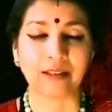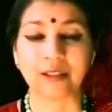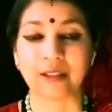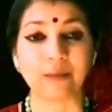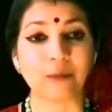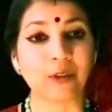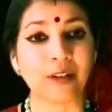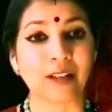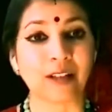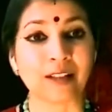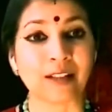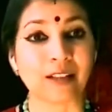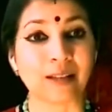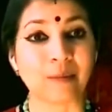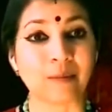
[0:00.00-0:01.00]
Dashamukha
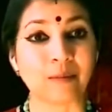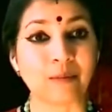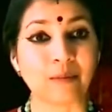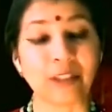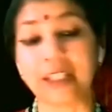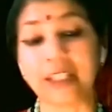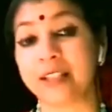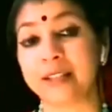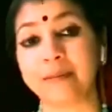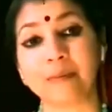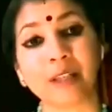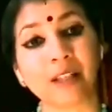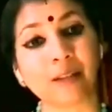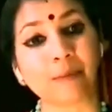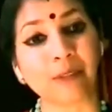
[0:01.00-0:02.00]
says, please
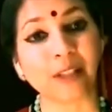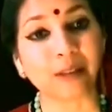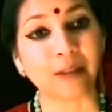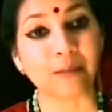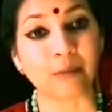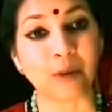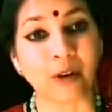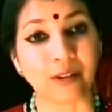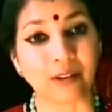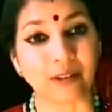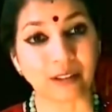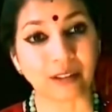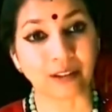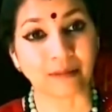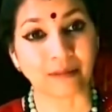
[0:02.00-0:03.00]
make me
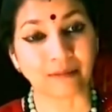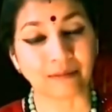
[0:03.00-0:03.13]
immortal.